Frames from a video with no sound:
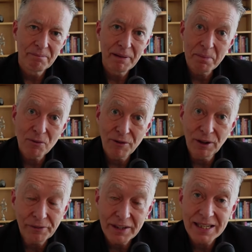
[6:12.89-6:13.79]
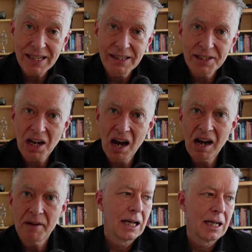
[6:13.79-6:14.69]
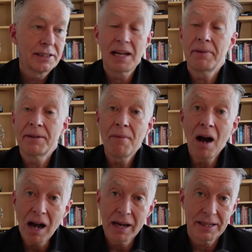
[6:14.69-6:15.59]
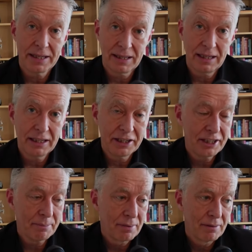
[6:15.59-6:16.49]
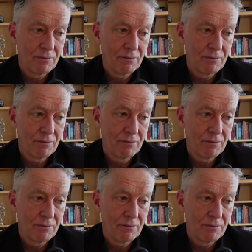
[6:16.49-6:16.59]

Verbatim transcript: People felt this at the time. Some admired his leadership.